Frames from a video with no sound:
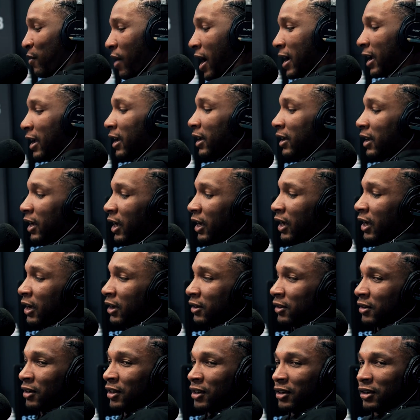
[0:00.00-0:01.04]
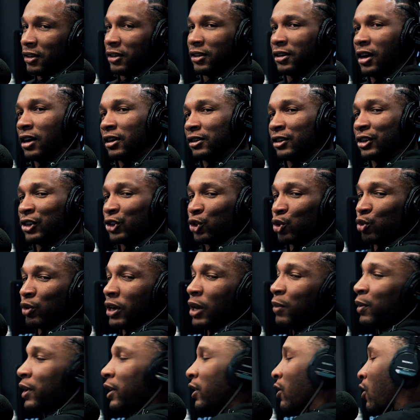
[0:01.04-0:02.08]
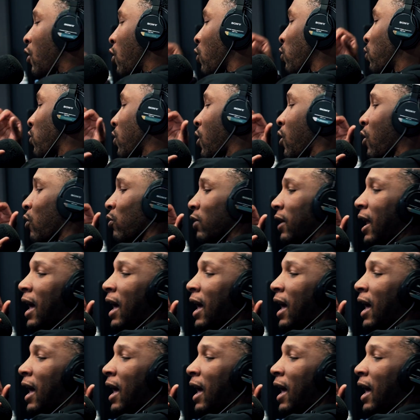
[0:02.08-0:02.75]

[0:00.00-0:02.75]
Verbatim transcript: Mike and Keys, Chuck Dizzle, keeping it homegrown,